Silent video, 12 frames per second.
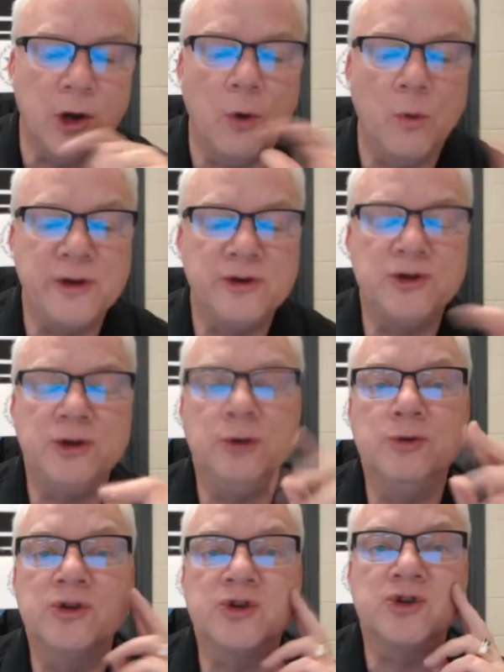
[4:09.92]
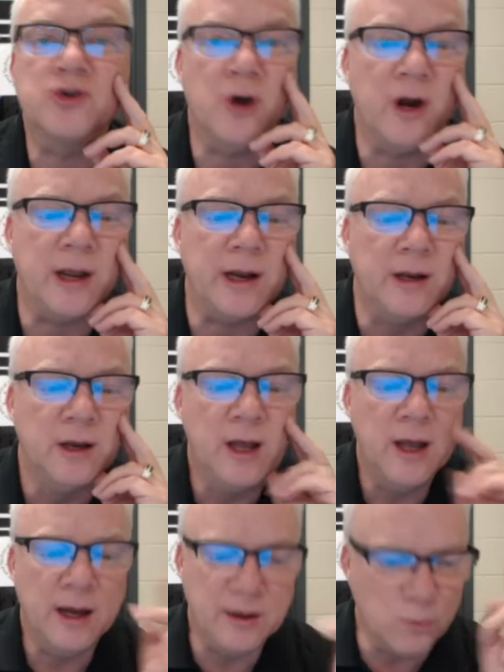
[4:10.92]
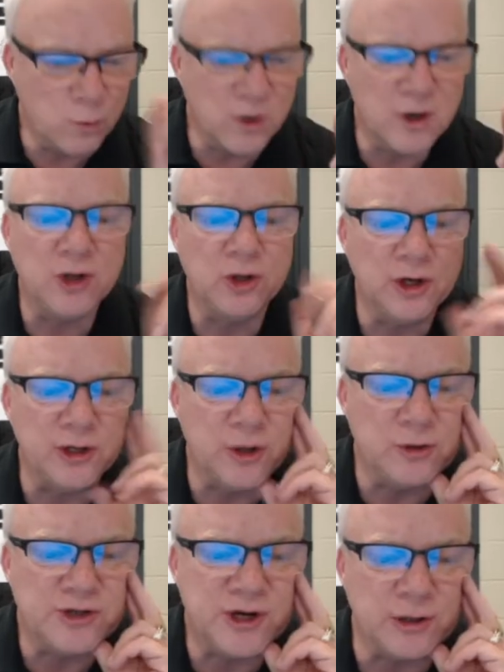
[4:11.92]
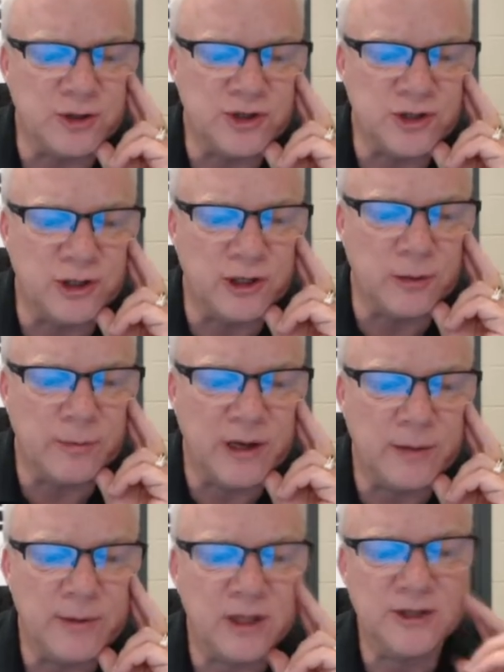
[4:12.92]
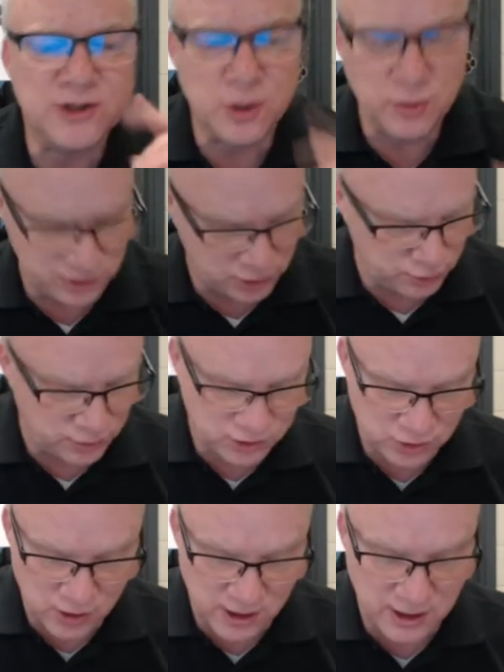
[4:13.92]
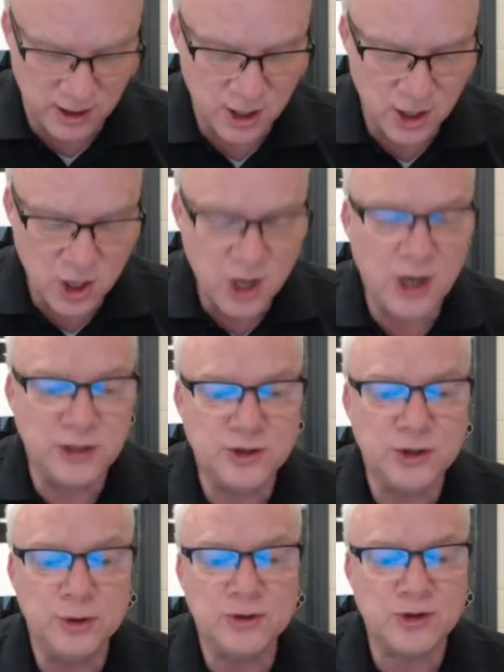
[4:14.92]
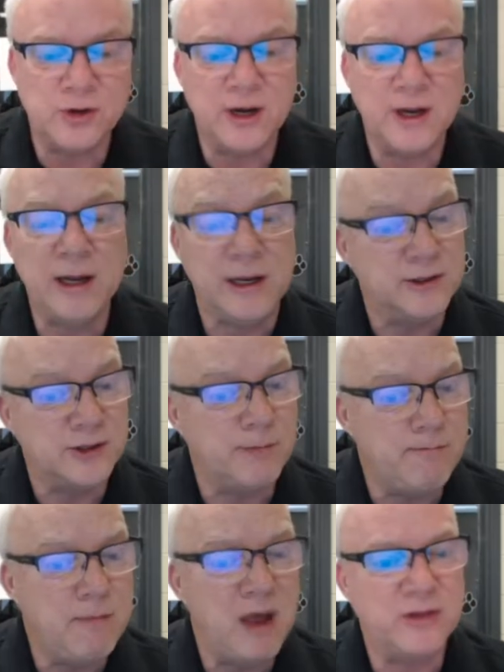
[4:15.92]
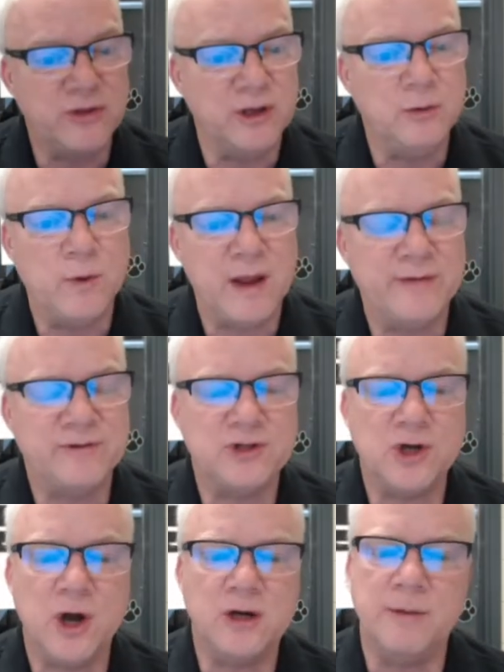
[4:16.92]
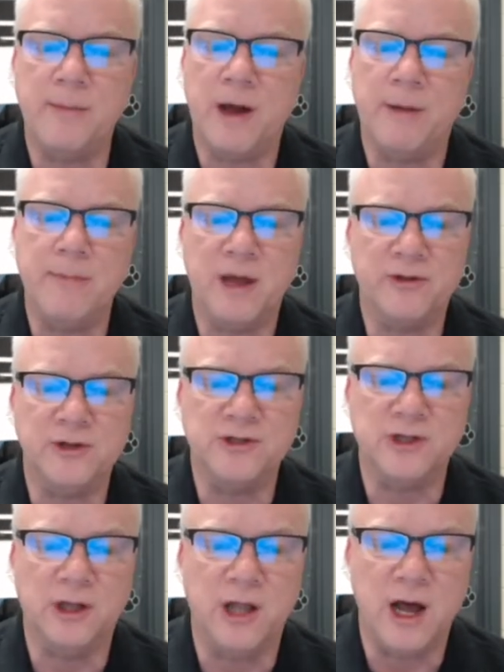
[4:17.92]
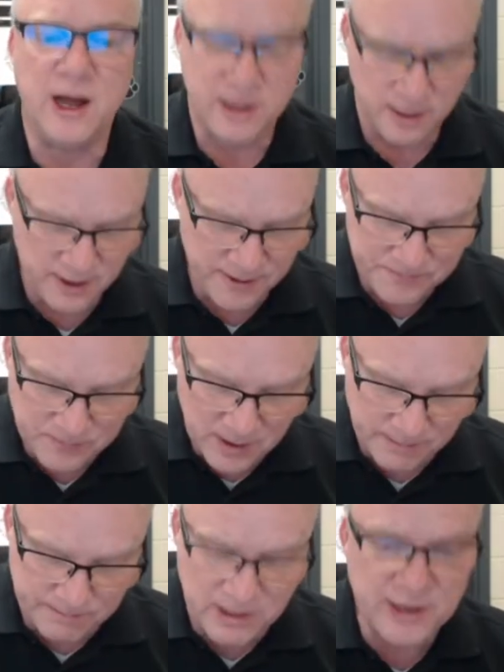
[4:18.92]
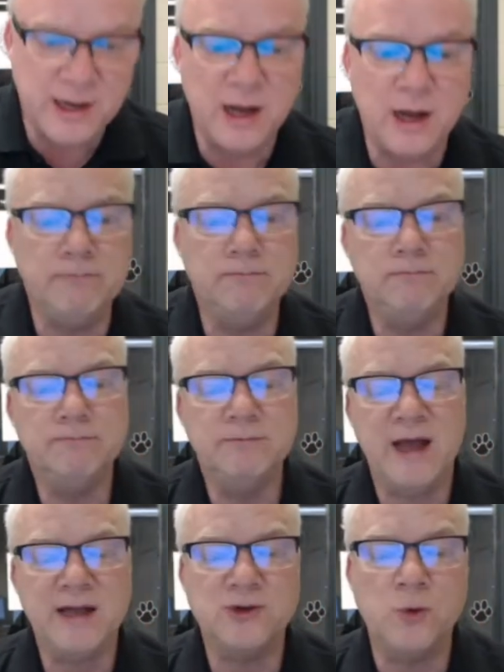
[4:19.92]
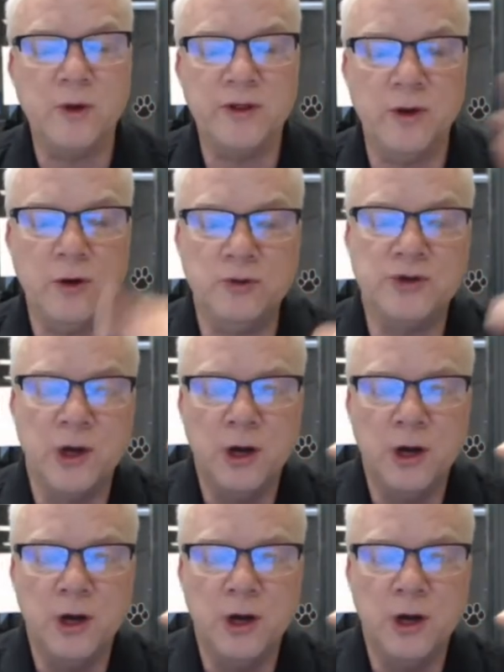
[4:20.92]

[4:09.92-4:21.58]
with toString. And we're going to look at those here in just a little bit. But let's go to toString. ToString is a method. We haven't talked about methods a lot, but that's what those